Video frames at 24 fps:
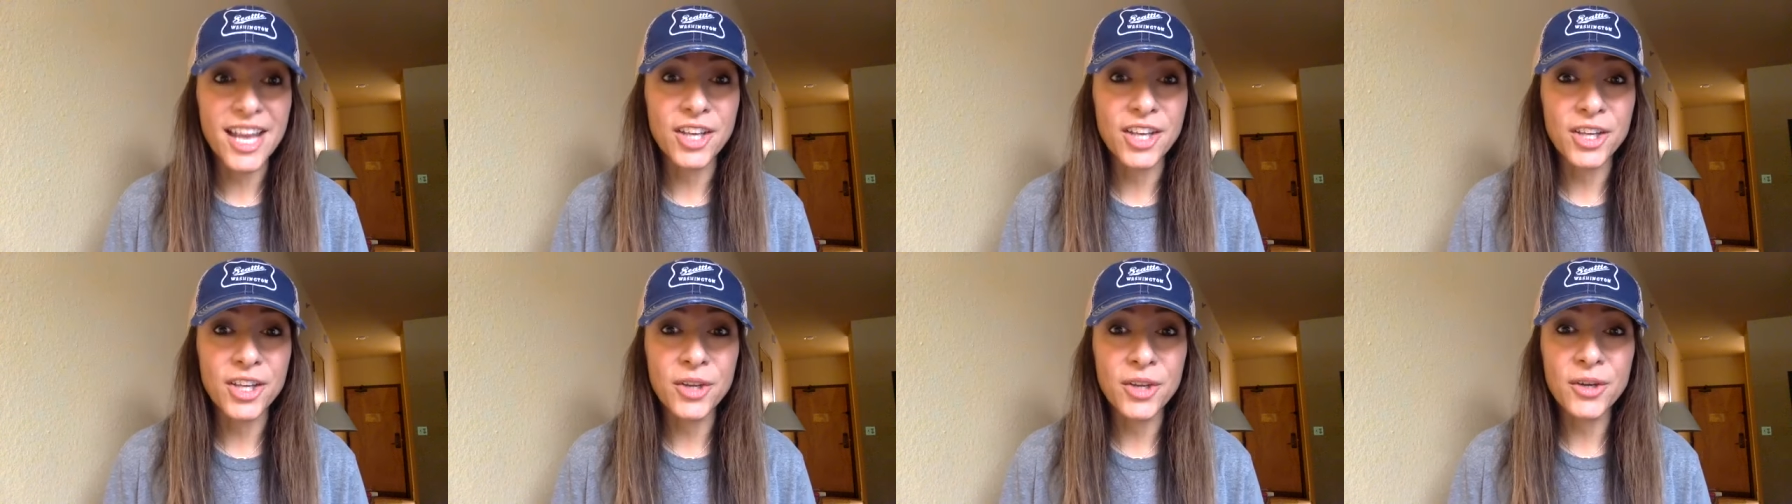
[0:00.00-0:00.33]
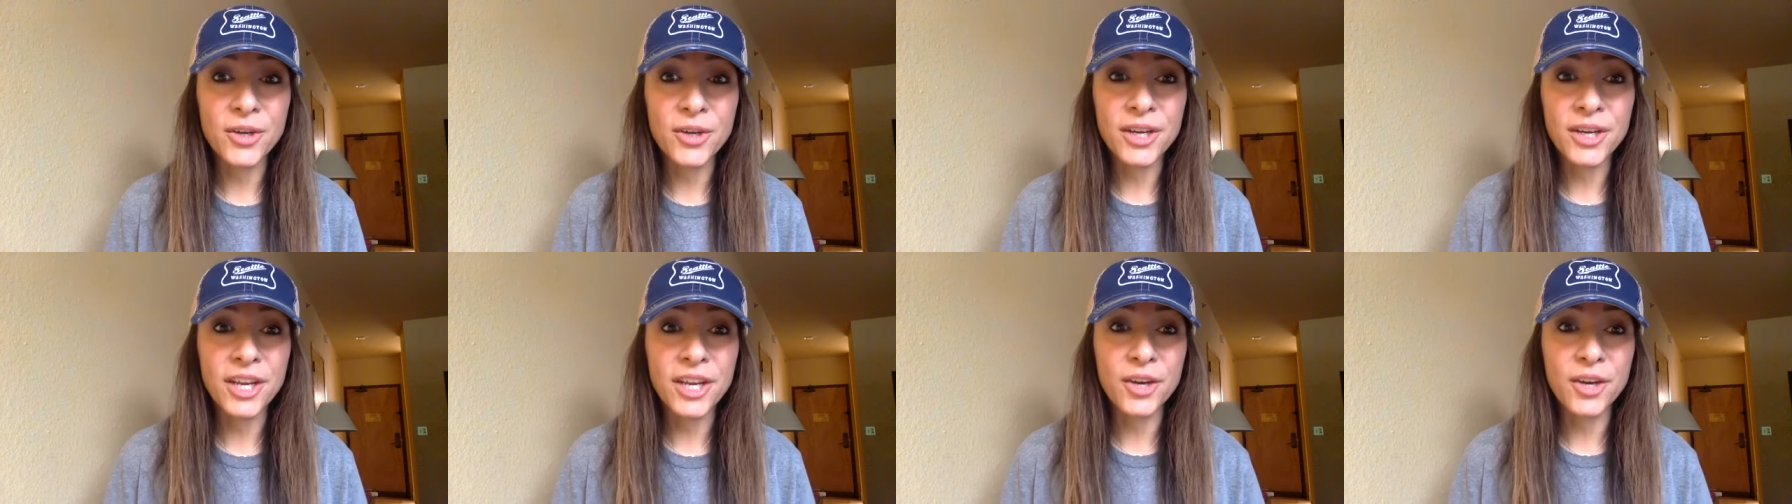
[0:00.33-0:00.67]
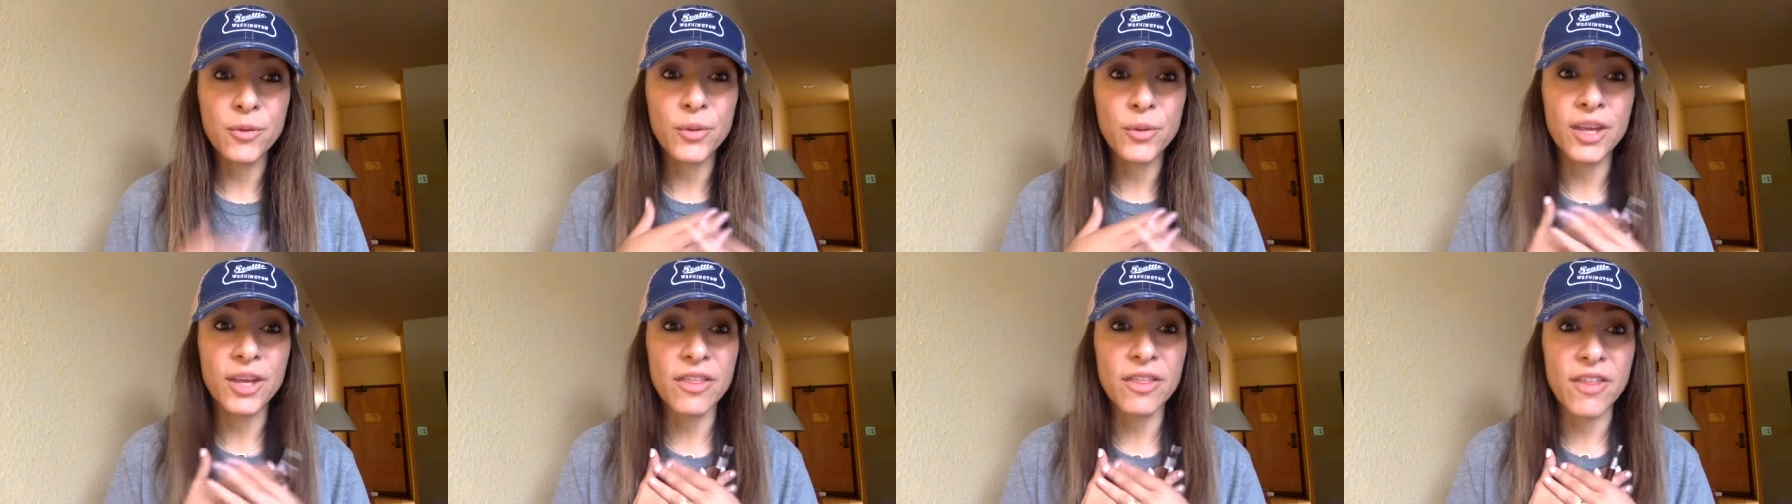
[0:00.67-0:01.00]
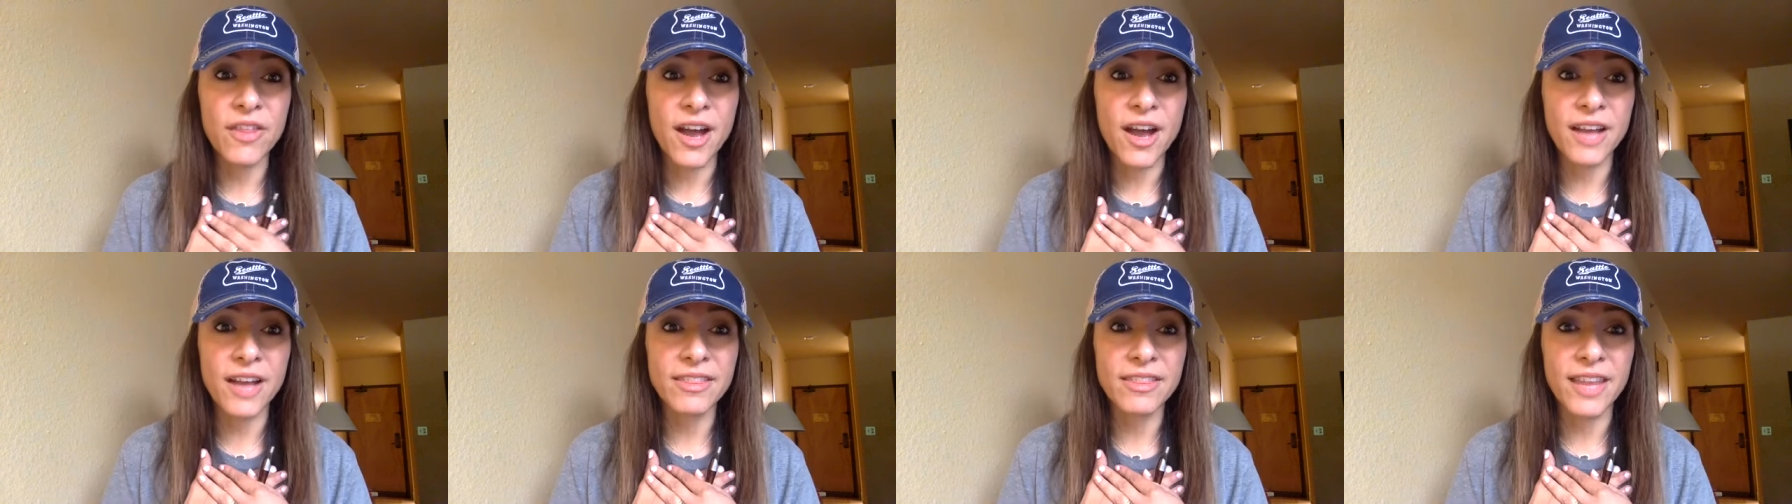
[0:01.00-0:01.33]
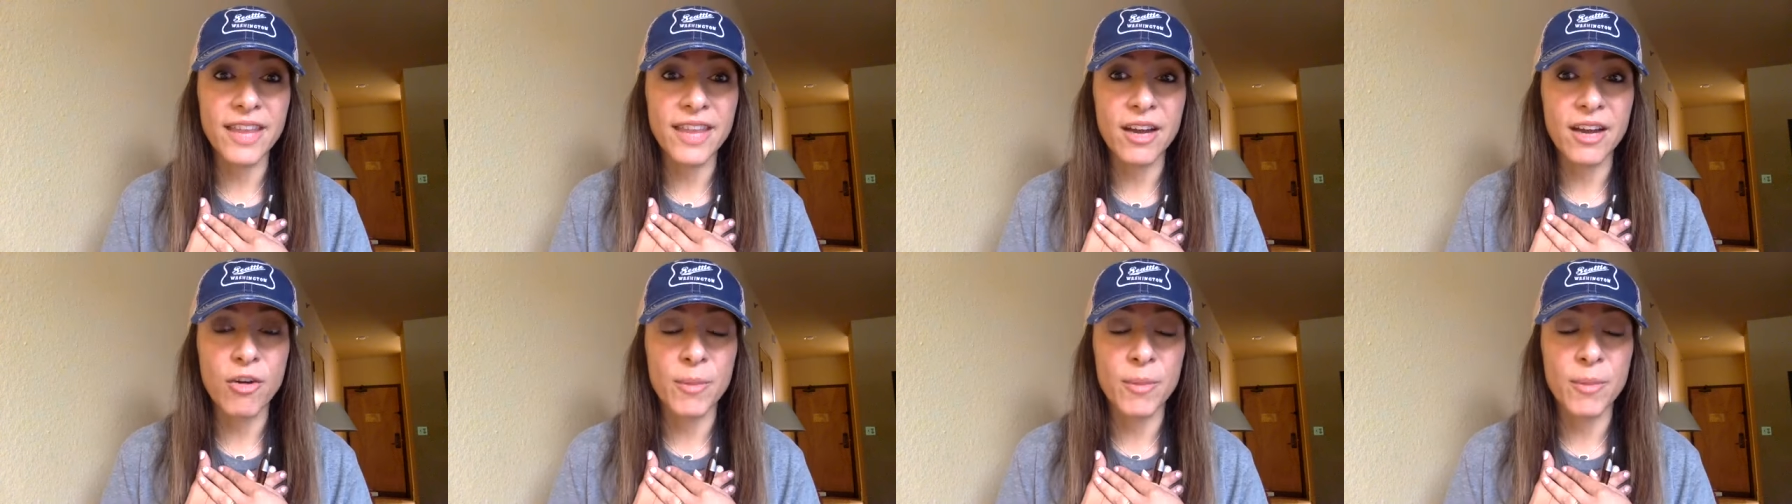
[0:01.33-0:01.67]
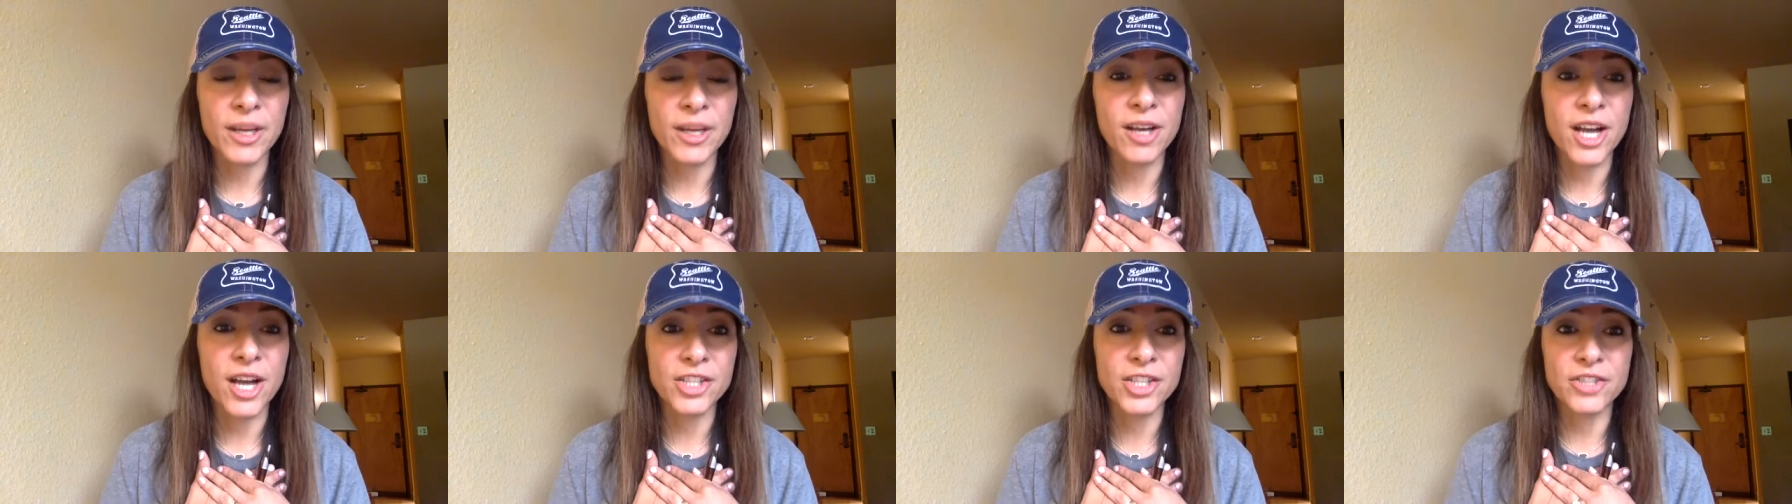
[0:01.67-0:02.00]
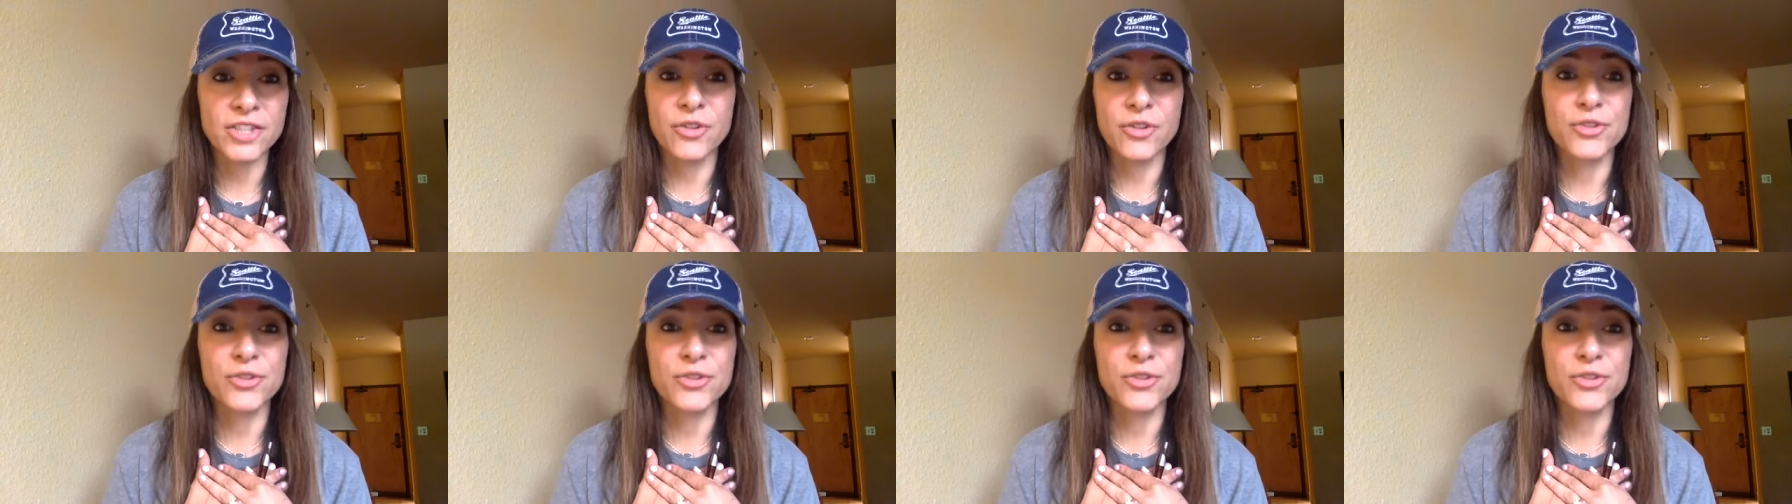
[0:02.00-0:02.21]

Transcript: And you here, we thought that, oh my gosh,